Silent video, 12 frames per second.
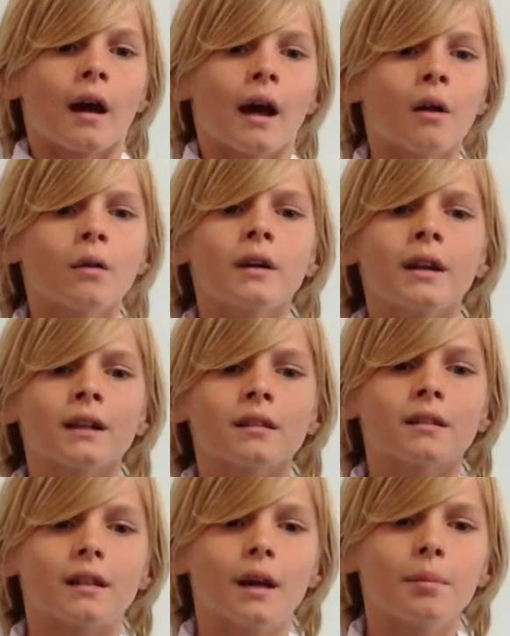Our
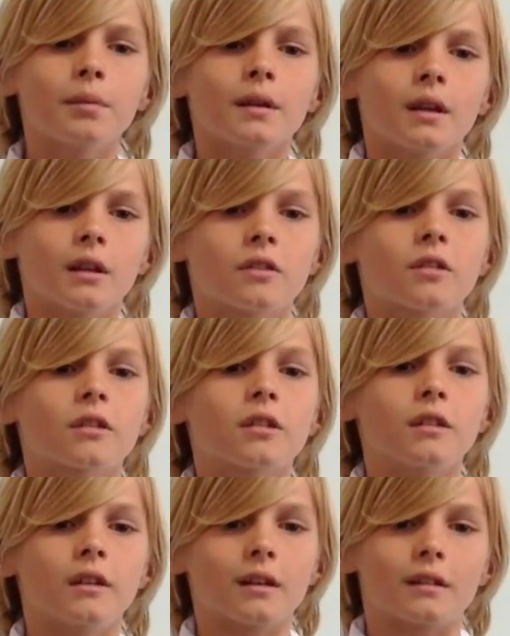next step is to
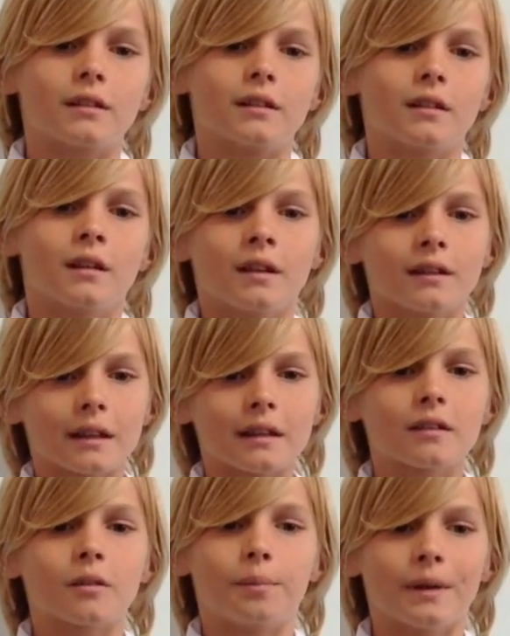conduct them.
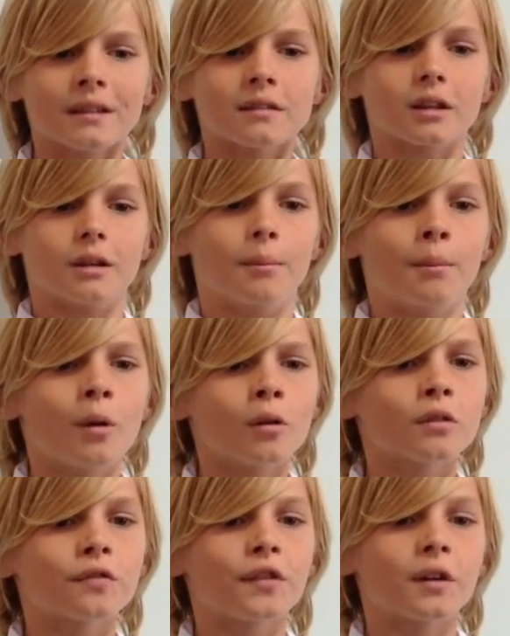That's the best and the
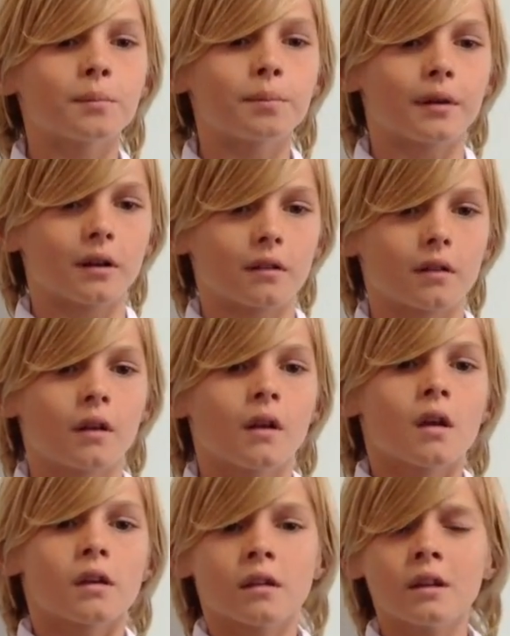most fun part.
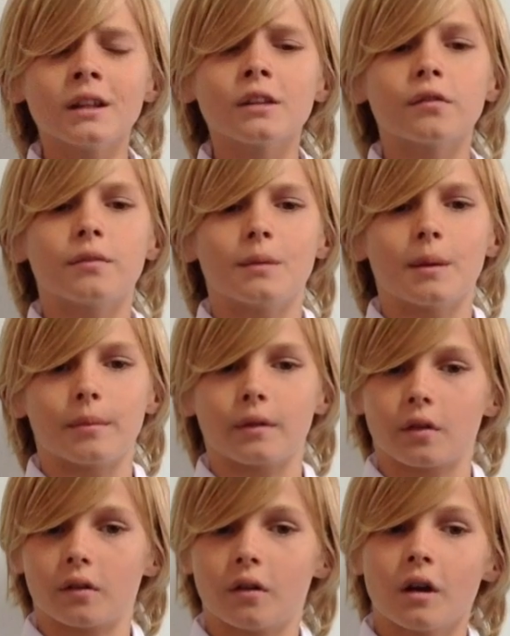You need to remember
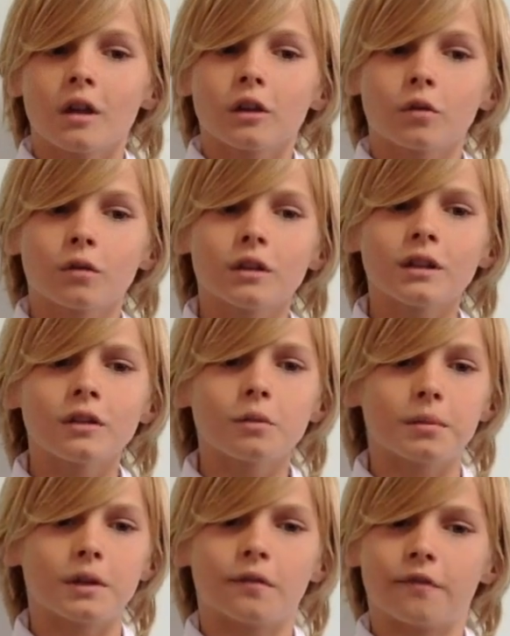them. You will need to
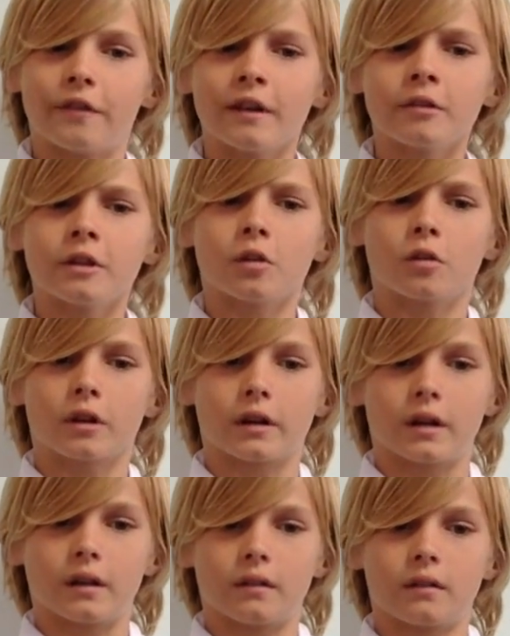be very
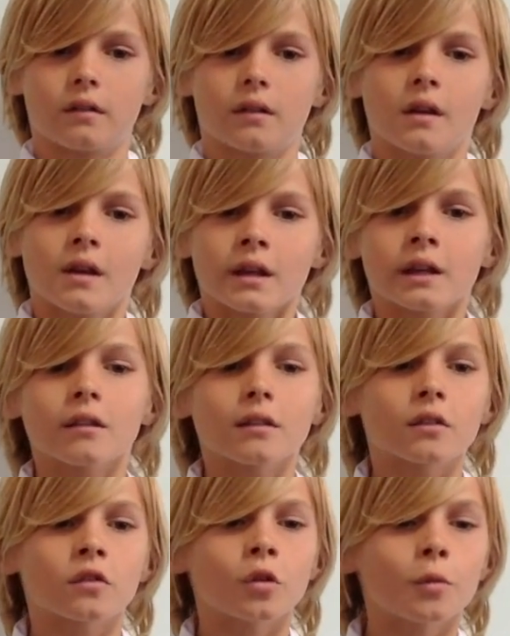organized. Here
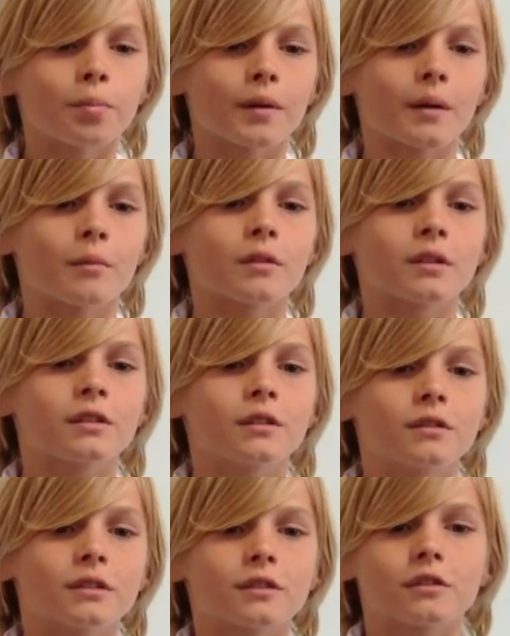are two primary
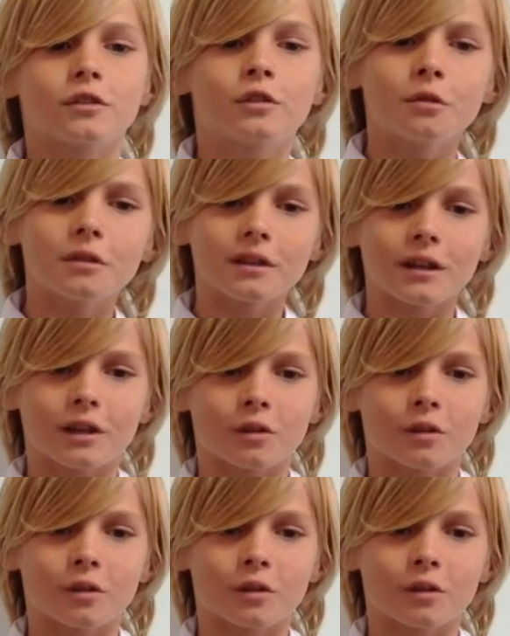students doing the